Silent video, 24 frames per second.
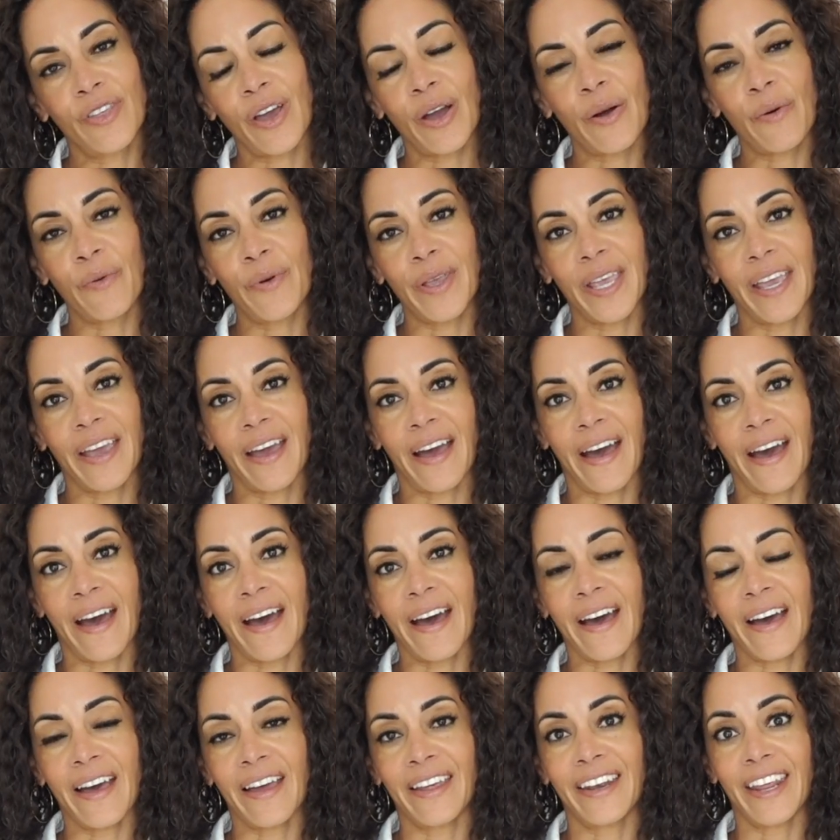that we
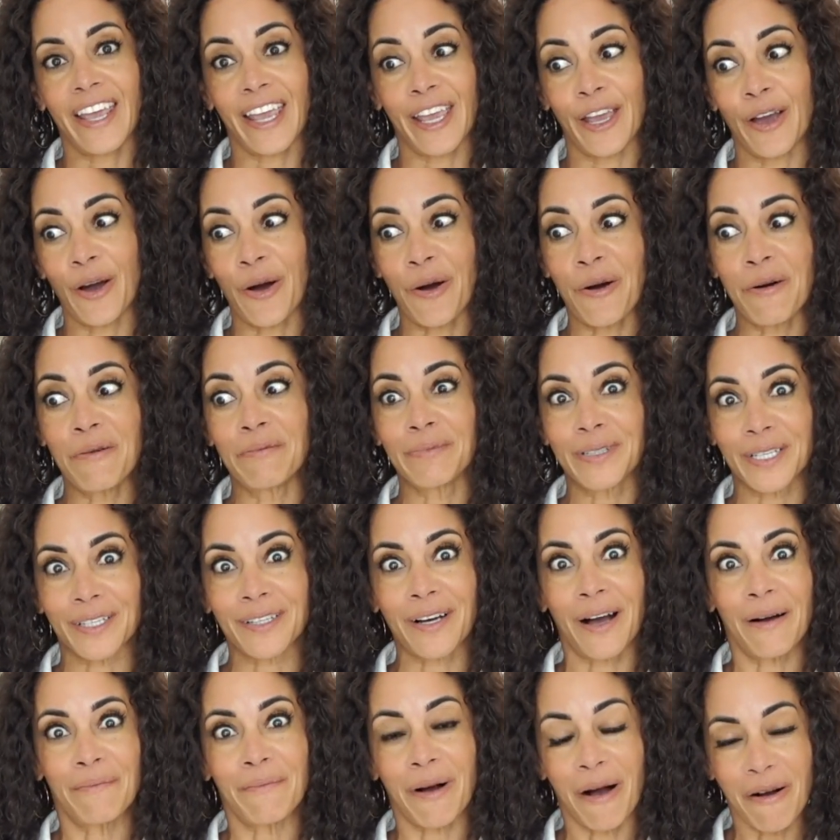had a home to
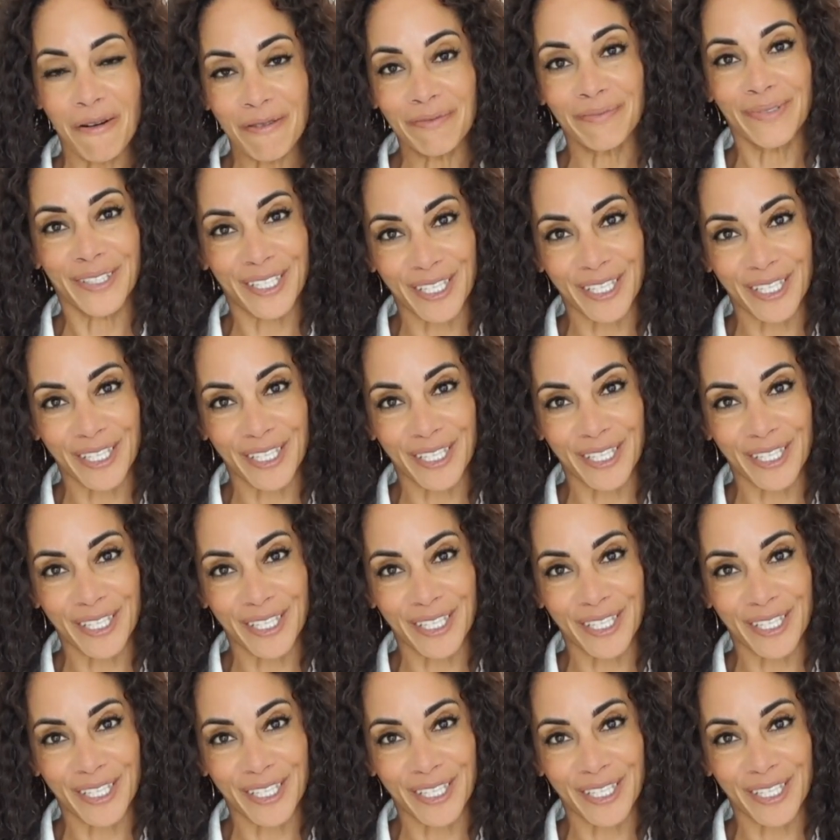come home